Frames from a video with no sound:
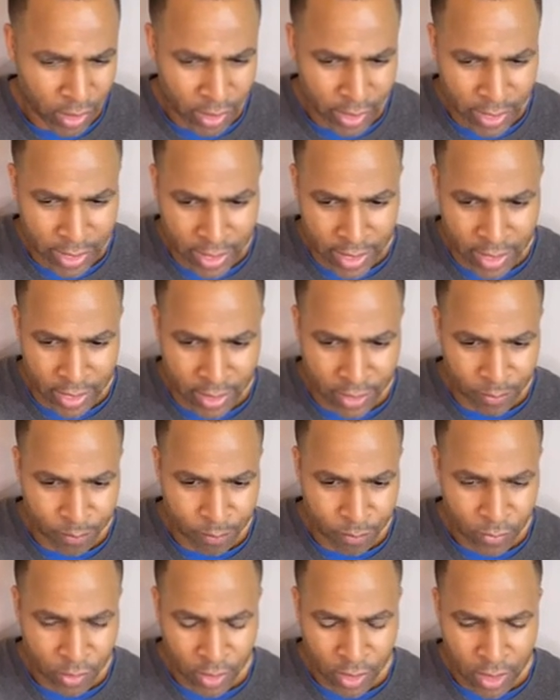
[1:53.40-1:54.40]
And
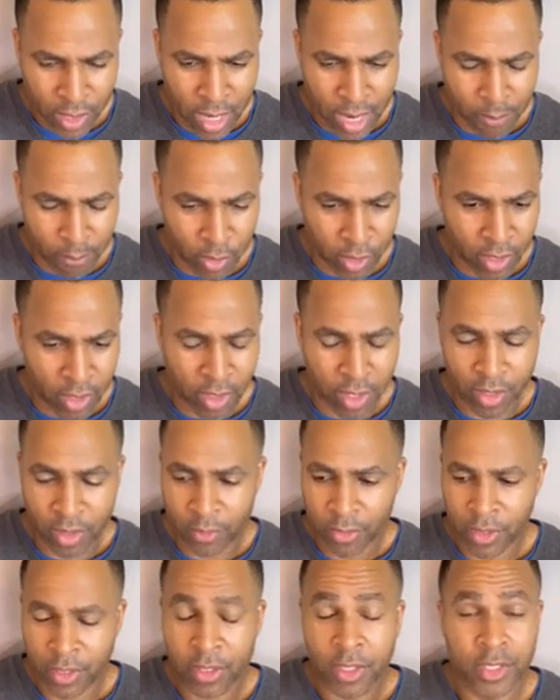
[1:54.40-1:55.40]
I'm
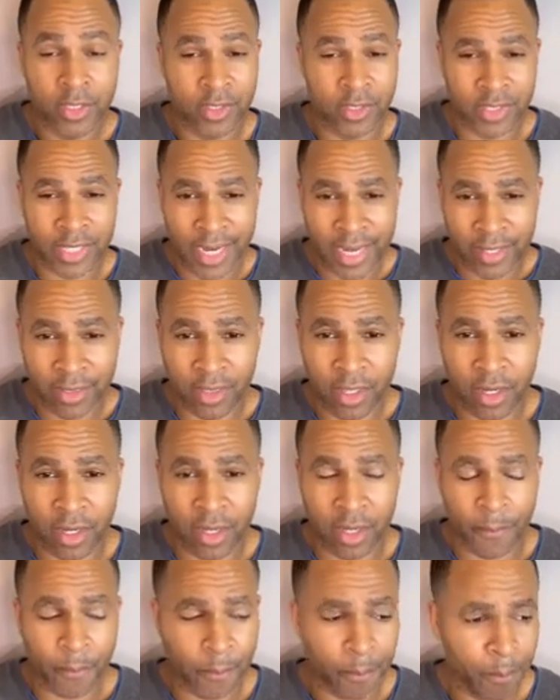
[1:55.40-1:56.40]
gonna take
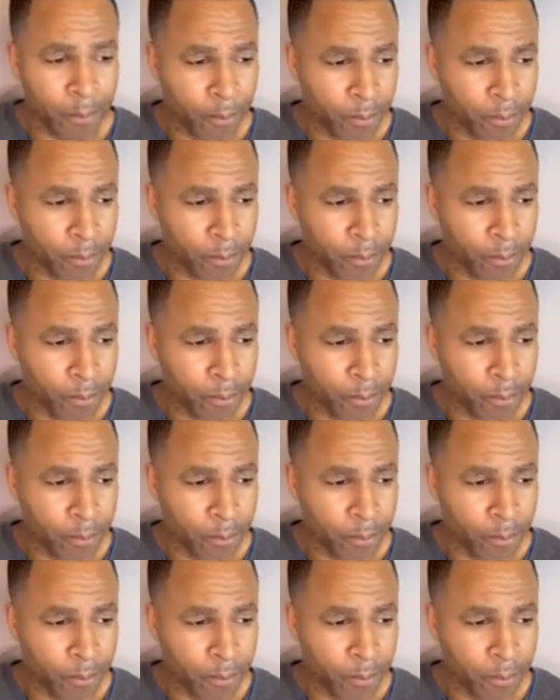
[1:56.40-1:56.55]
the